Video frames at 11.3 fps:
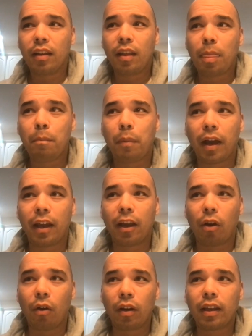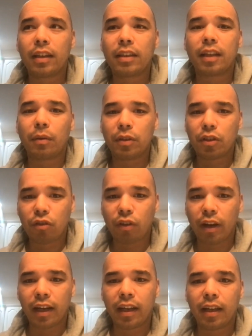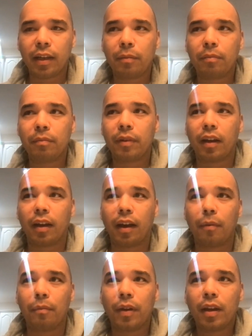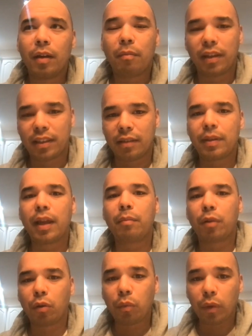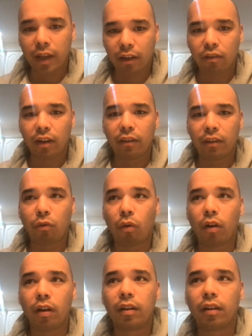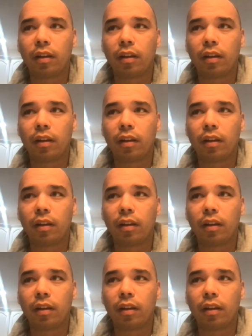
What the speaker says: By August, I was training him. By September, he had already fought.